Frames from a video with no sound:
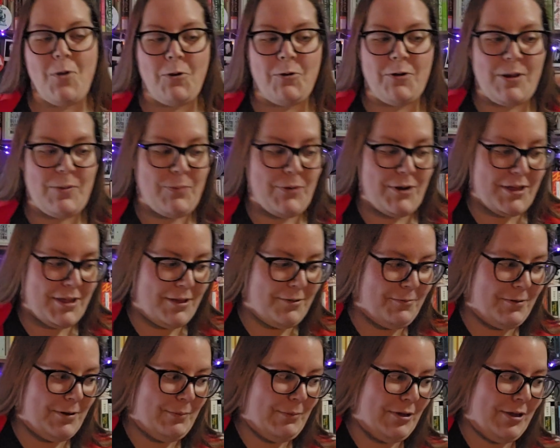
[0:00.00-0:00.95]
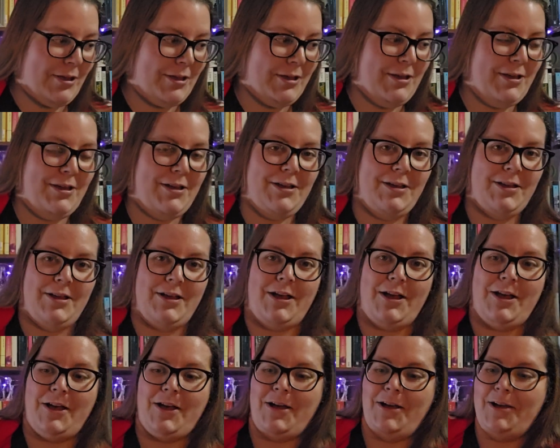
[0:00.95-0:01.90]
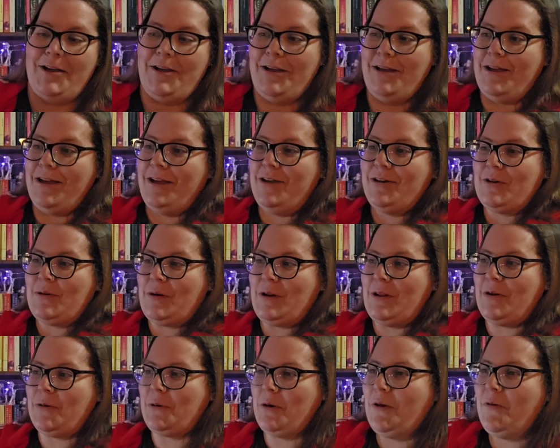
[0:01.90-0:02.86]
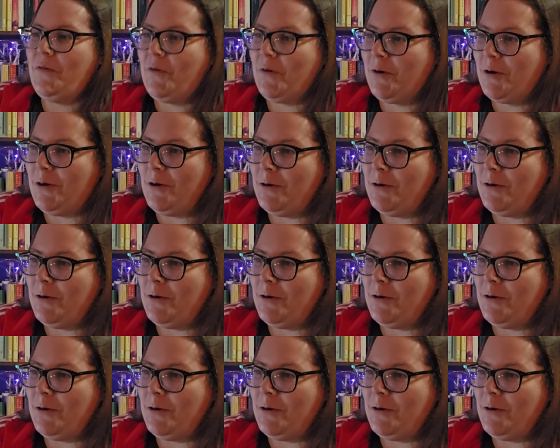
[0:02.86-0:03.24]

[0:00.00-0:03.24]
already breaking one of my uh, 2024